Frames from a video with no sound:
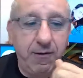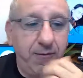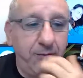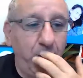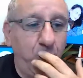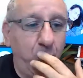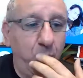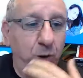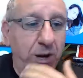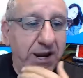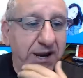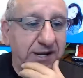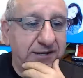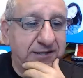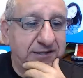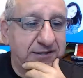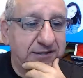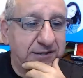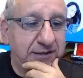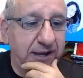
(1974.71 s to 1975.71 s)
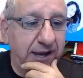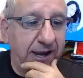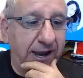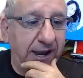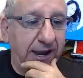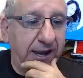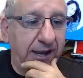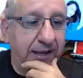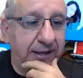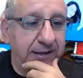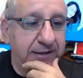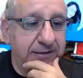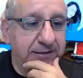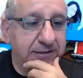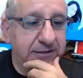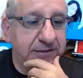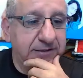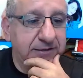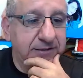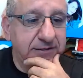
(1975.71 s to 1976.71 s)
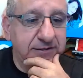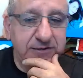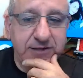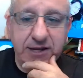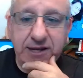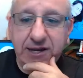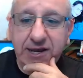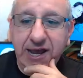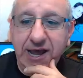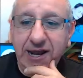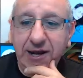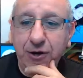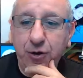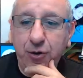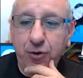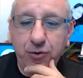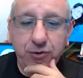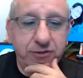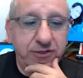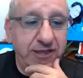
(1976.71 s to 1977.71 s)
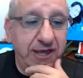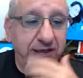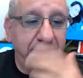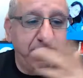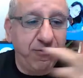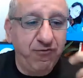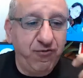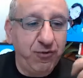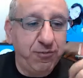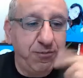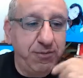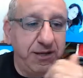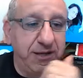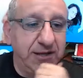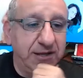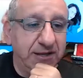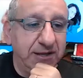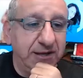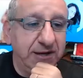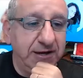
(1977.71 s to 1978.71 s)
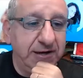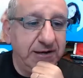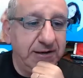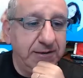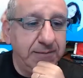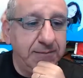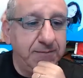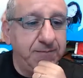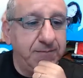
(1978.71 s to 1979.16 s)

Wakes is saying hello. Thank you for being here.